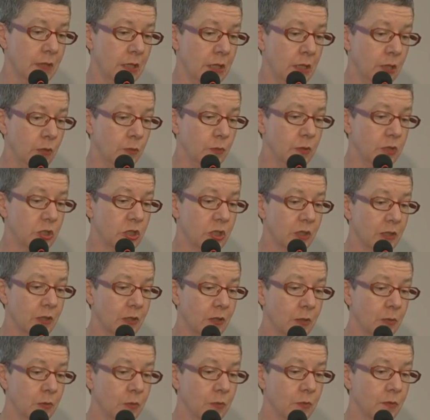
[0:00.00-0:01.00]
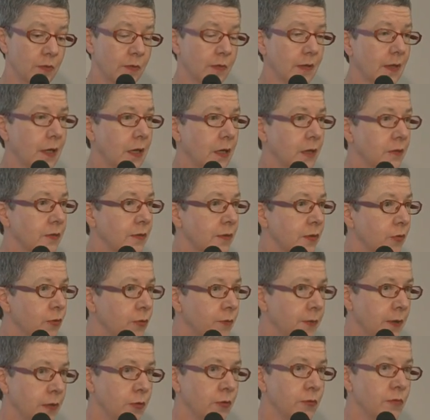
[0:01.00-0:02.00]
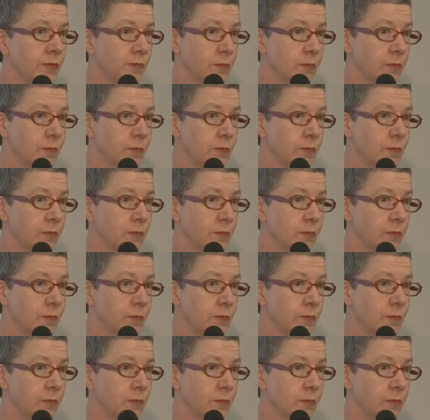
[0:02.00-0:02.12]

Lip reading: which includes self-help